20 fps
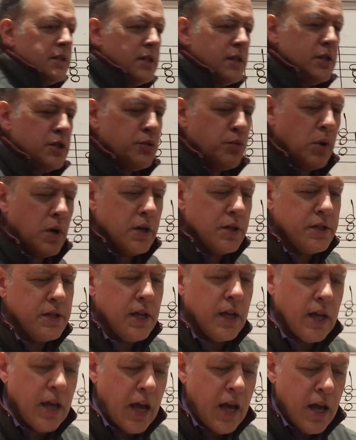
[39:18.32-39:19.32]
is where it's
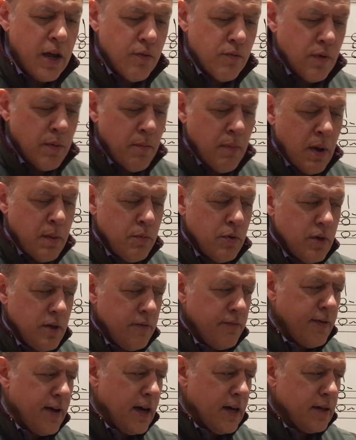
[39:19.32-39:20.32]
saying, hey, remember the
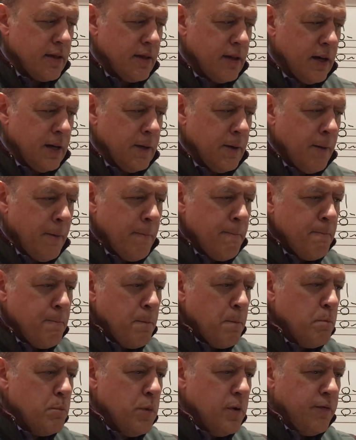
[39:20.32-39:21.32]
fact that
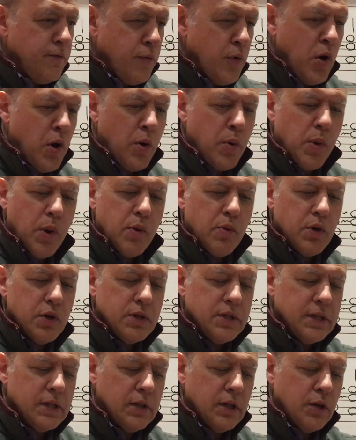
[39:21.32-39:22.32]
before we were
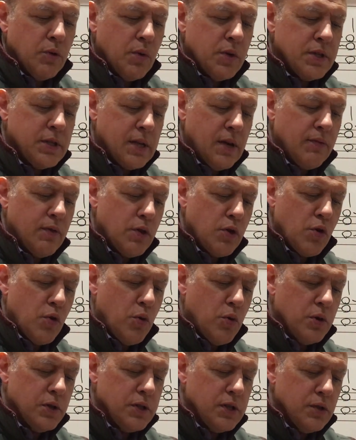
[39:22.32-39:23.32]
dealing with seventh
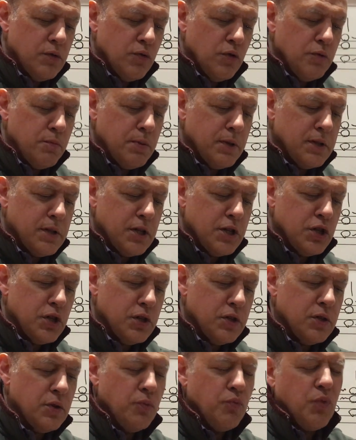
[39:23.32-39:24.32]
chords and root
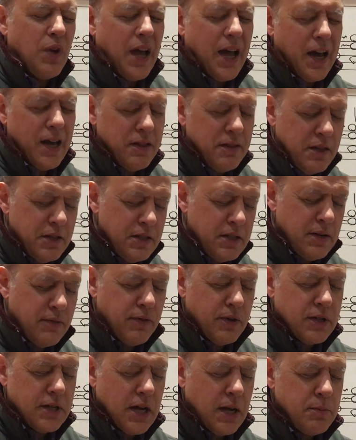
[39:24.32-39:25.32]
positions, we had these
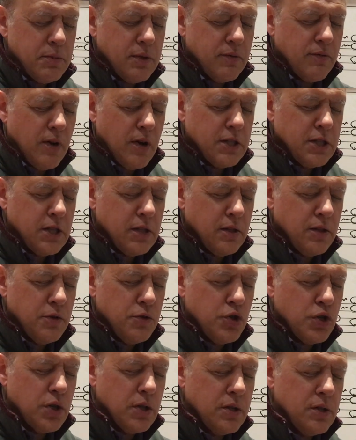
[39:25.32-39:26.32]
different types of
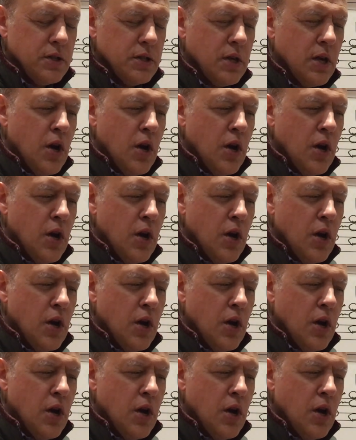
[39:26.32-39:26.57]
resolutions.